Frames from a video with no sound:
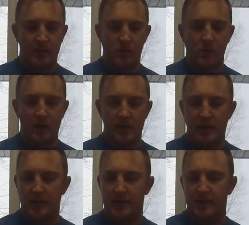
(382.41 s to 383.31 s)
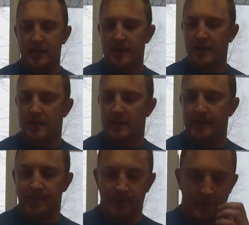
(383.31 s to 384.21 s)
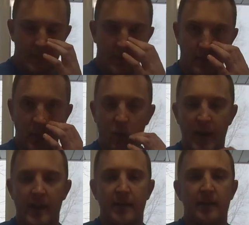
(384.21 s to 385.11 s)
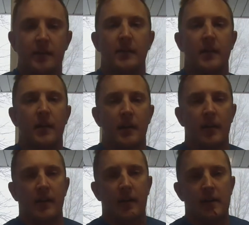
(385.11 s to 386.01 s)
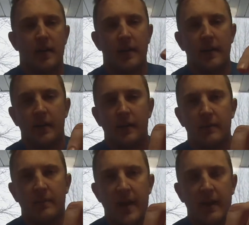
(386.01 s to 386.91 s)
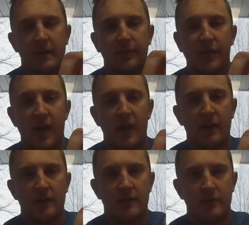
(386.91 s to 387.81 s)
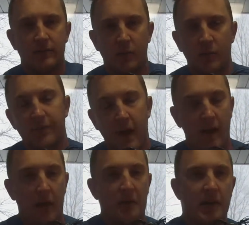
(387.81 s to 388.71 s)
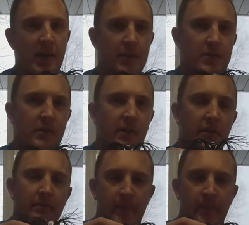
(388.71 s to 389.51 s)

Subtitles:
One is the weight on the back of the frog will fall out occasionally.